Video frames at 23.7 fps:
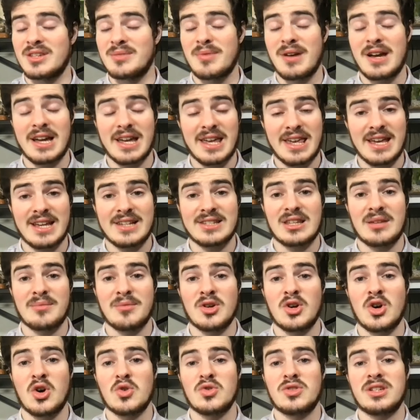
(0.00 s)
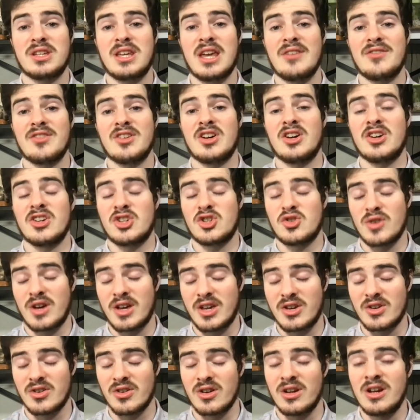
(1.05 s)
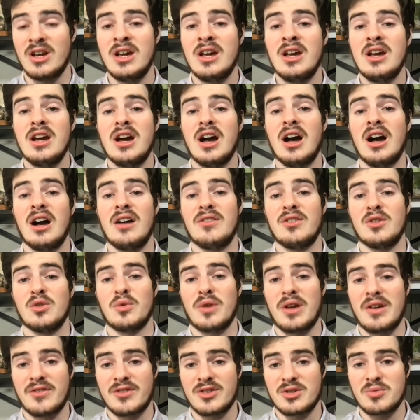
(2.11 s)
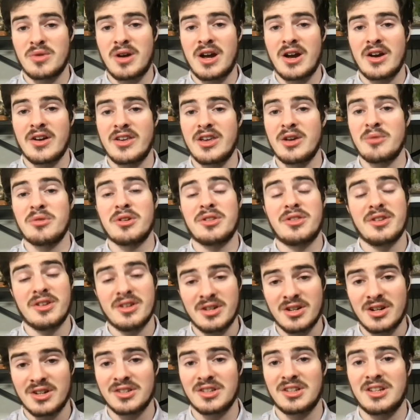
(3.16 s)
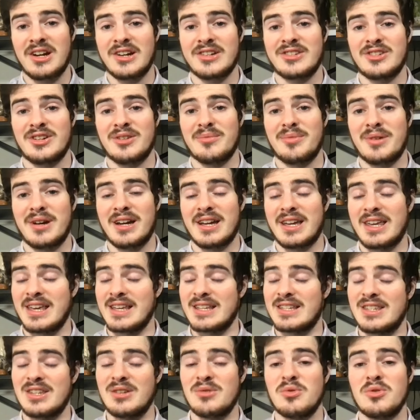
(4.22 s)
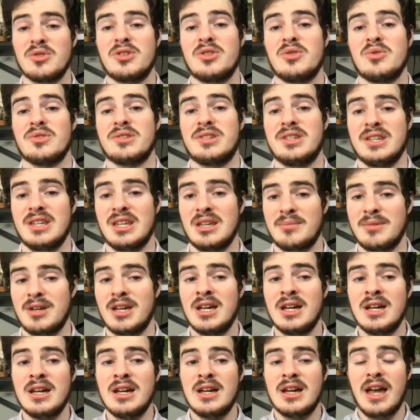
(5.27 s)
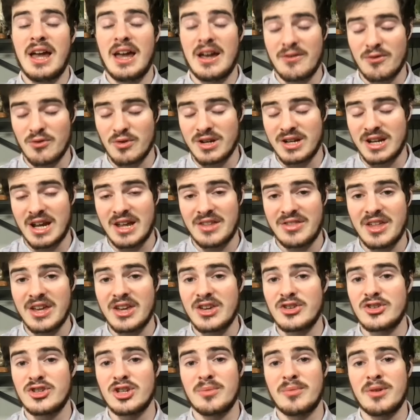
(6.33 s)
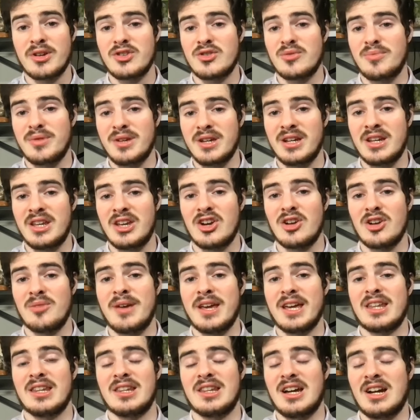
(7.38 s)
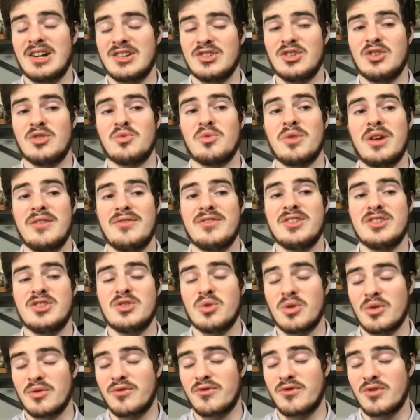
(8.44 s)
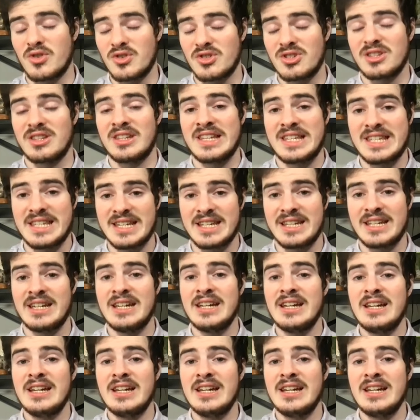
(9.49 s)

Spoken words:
podcast. I'm your host, Kevin Ostreicher of Ravens Wire, here with you on the Locked On Podcast Network, your team every day. Thank you so much for being here and making Locked On Ravens your first listen